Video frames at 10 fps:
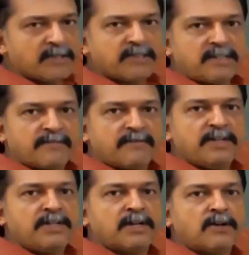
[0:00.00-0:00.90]
this
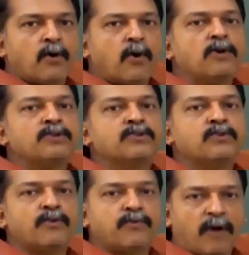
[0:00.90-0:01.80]
definition holds
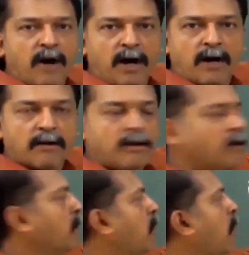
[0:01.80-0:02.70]
good for
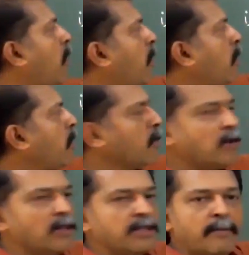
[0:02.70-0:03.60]

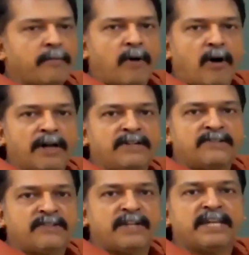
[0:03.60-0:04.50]
all the
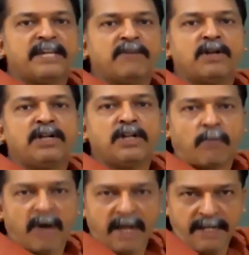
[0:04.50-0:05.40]
points in a given
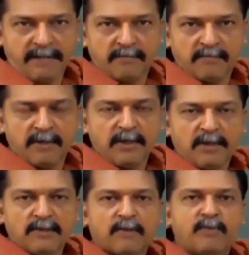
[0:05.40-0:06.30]
domain.
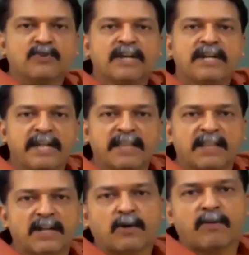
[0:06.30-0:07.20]
Suppose I take
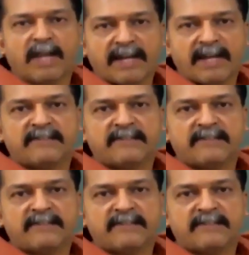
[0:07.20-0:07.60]
the domain as